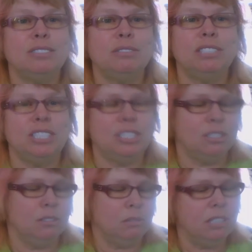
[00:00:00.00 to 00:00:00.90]

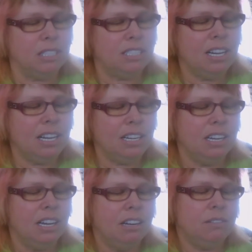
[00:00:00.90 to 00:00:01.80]
traditional tweets. Like,
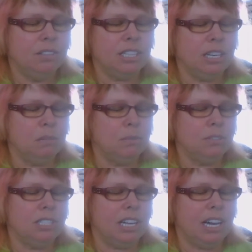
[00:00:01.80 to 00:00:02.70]
for example,
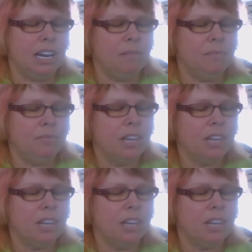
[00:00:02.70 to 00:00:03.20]
today,